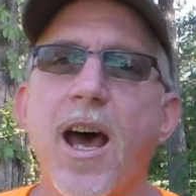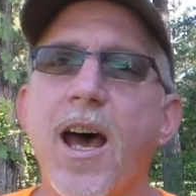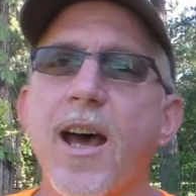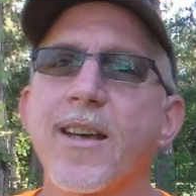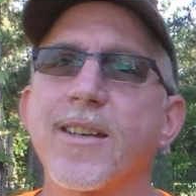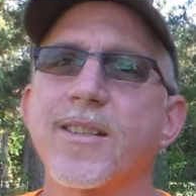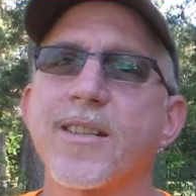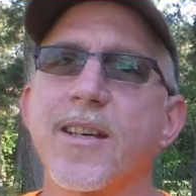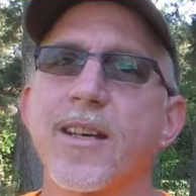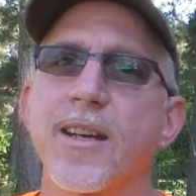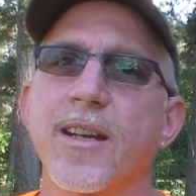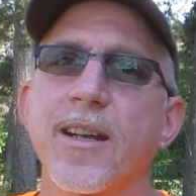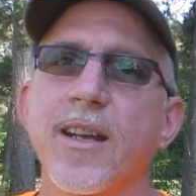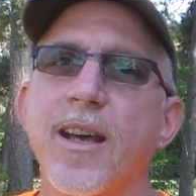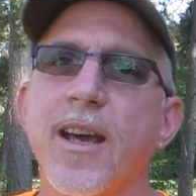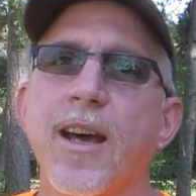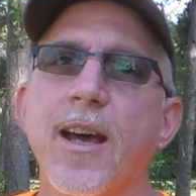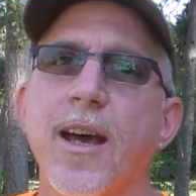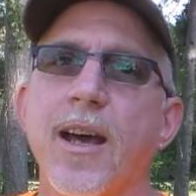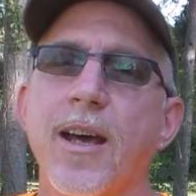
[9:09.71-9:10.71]
I said
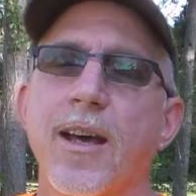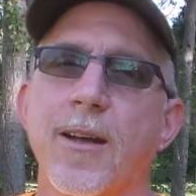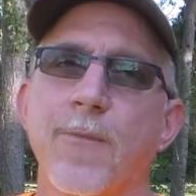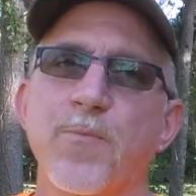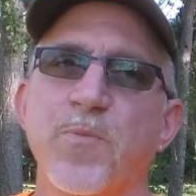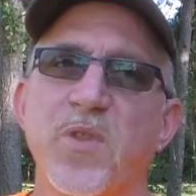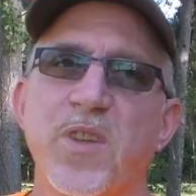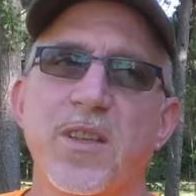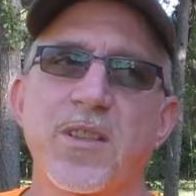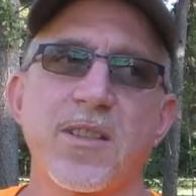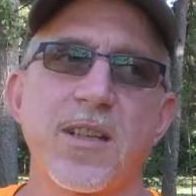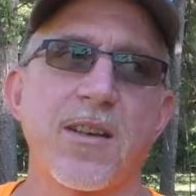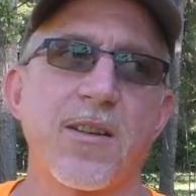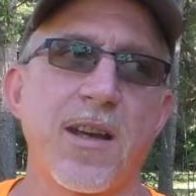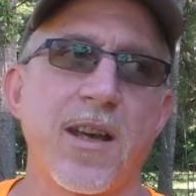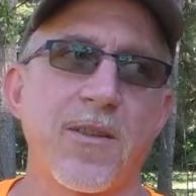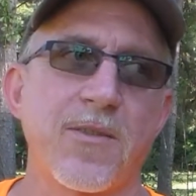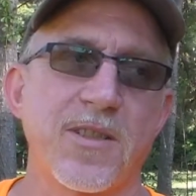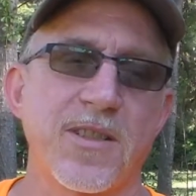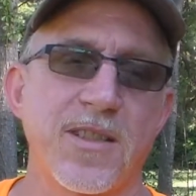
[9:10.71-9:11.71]
because
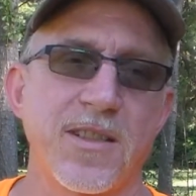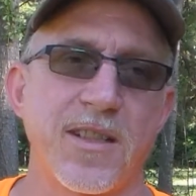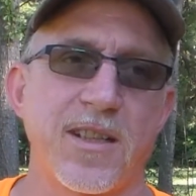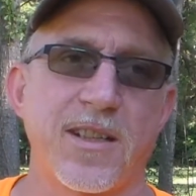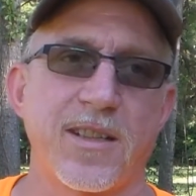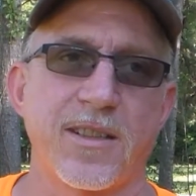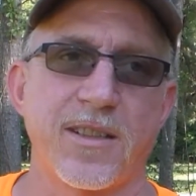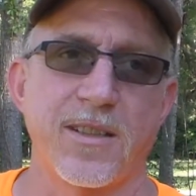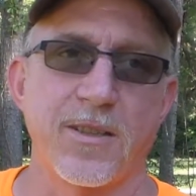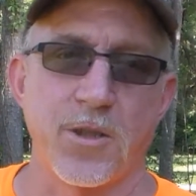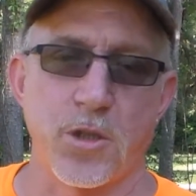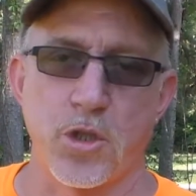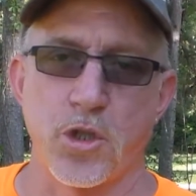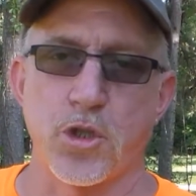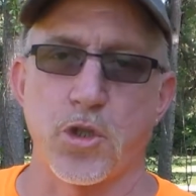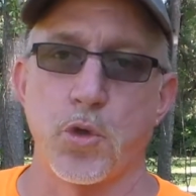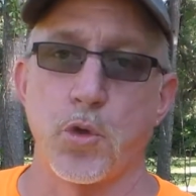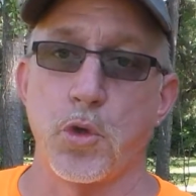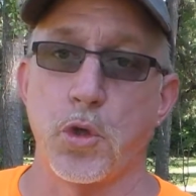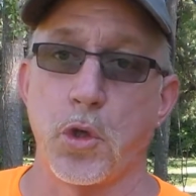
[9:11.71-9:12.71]
uh, I, I, was in the
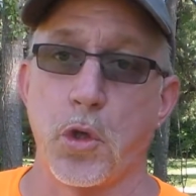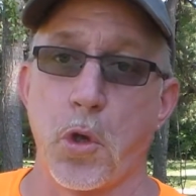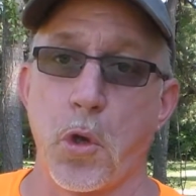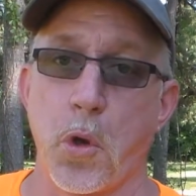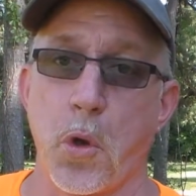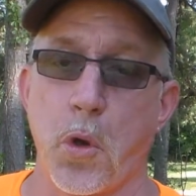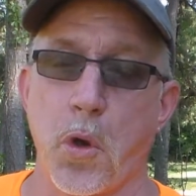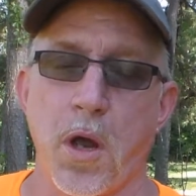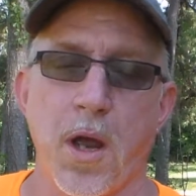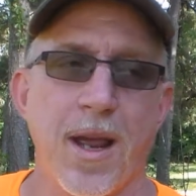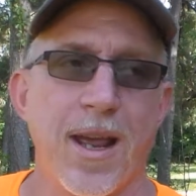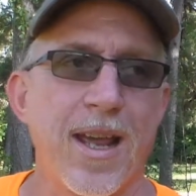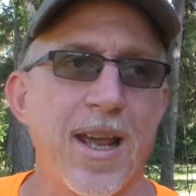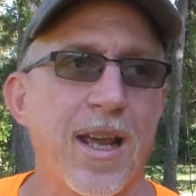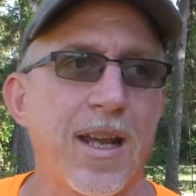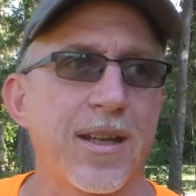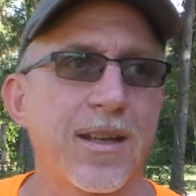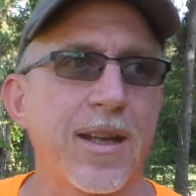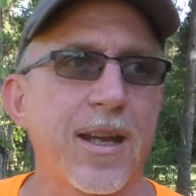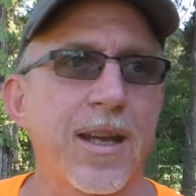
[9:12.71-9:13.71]
studio,
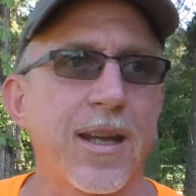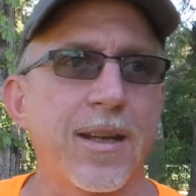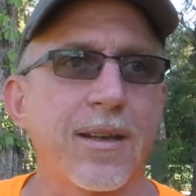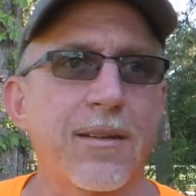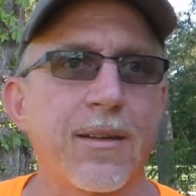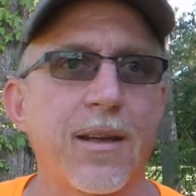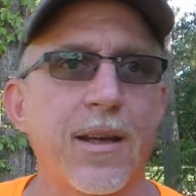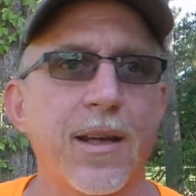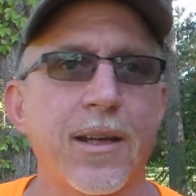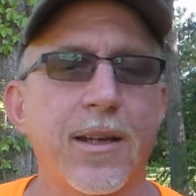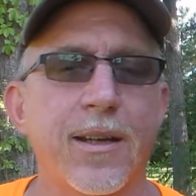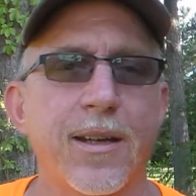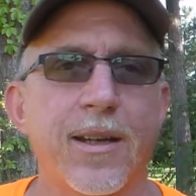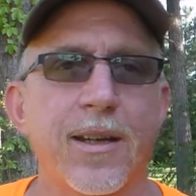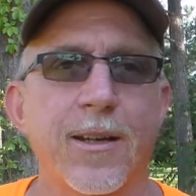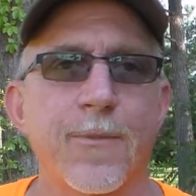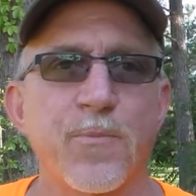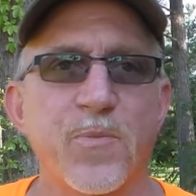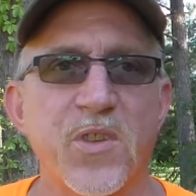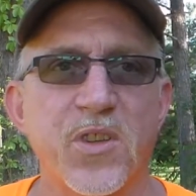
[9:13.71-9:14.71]
and and uh,
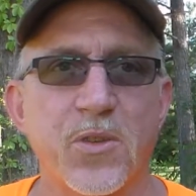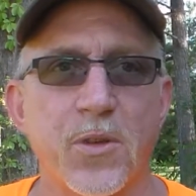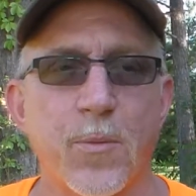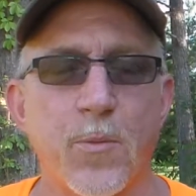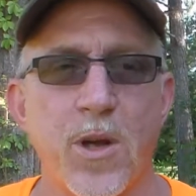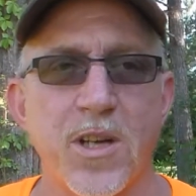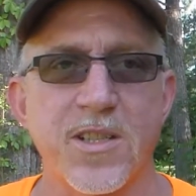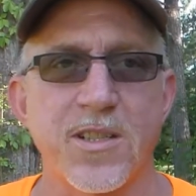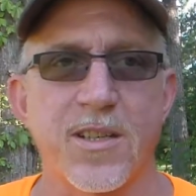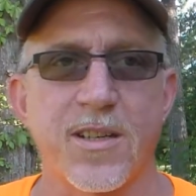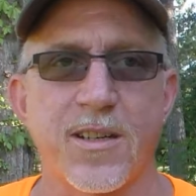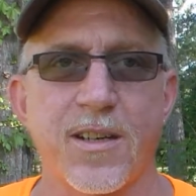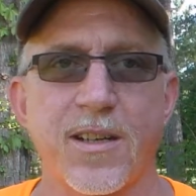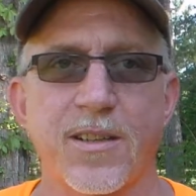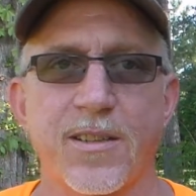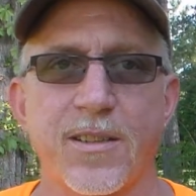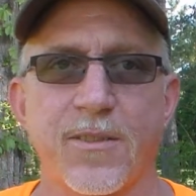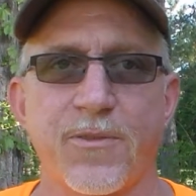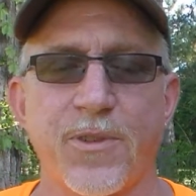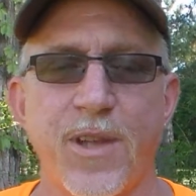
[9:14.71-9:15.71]
uh, so I'm watching it
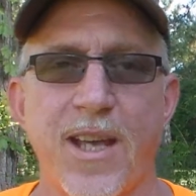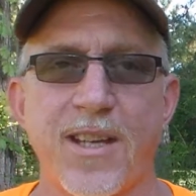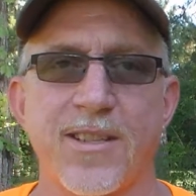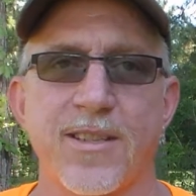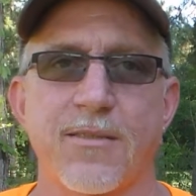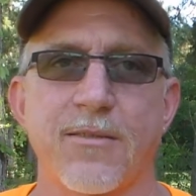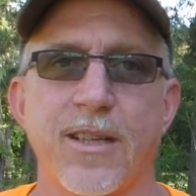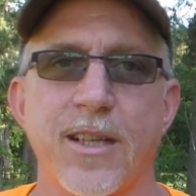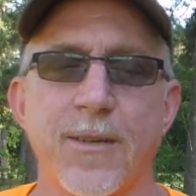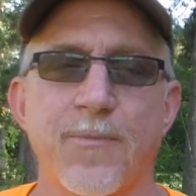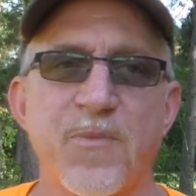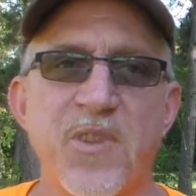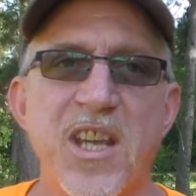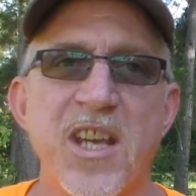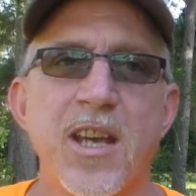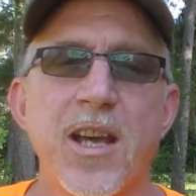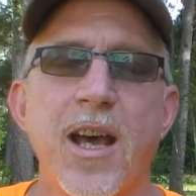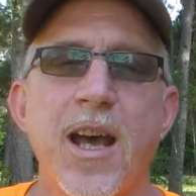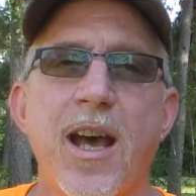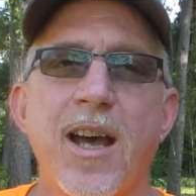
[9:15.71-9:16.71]
on the flat screen
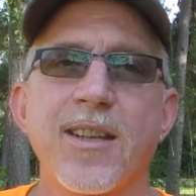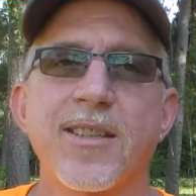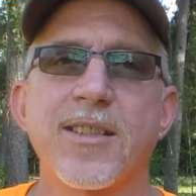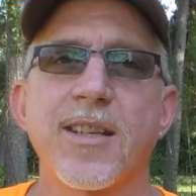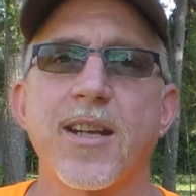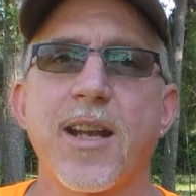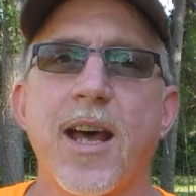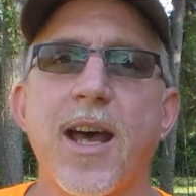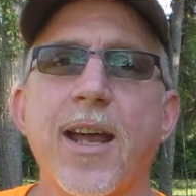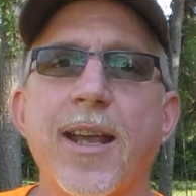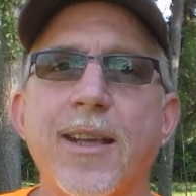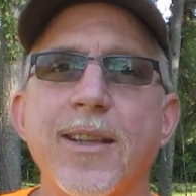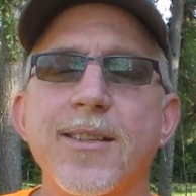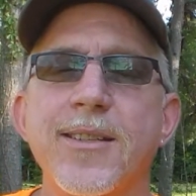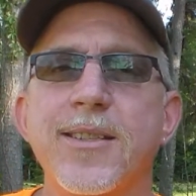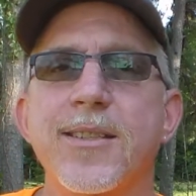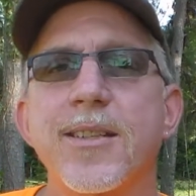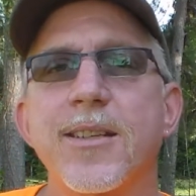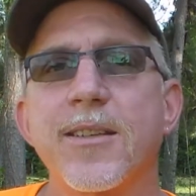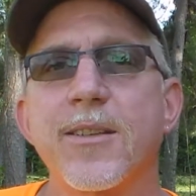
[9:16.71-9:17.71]
I said, I
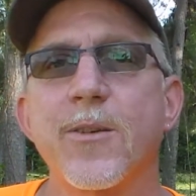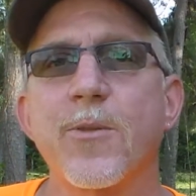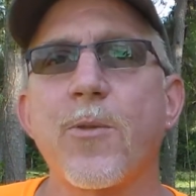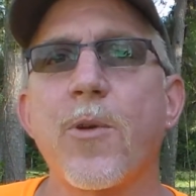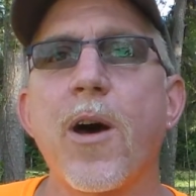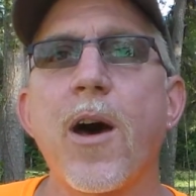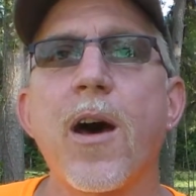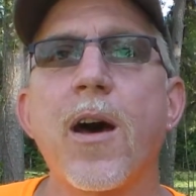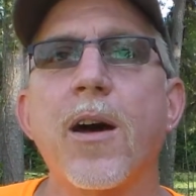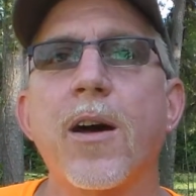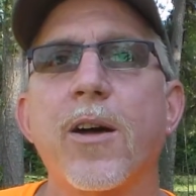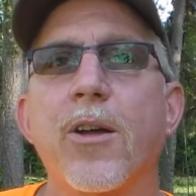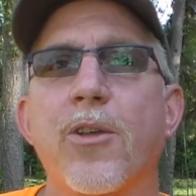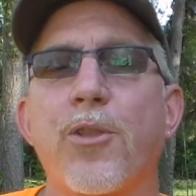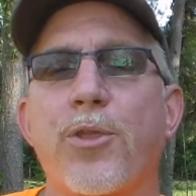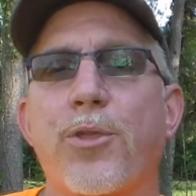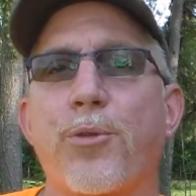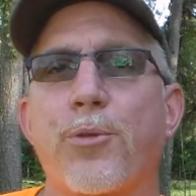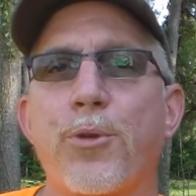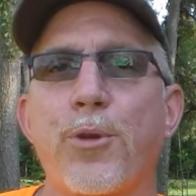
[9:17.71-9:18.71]
can see the
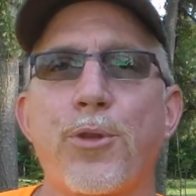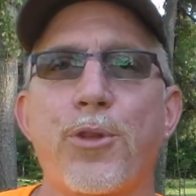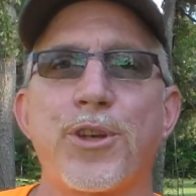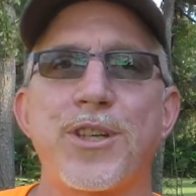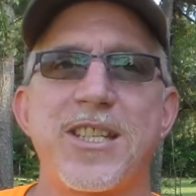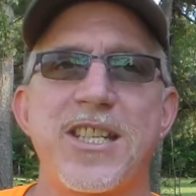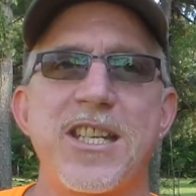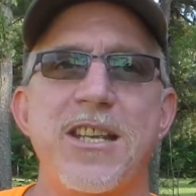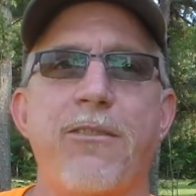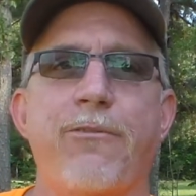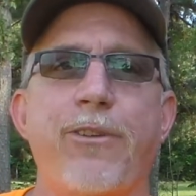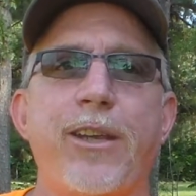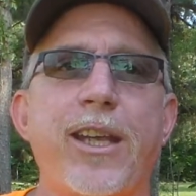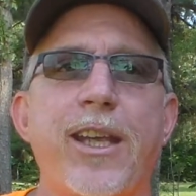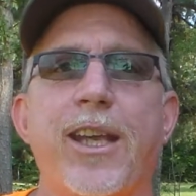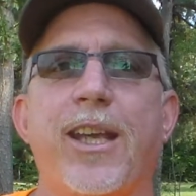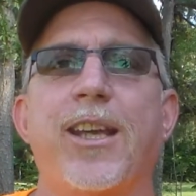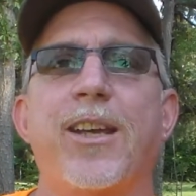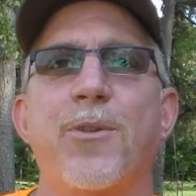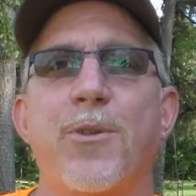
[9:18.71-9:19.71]
wall through the
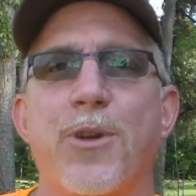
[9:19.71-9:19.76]
TV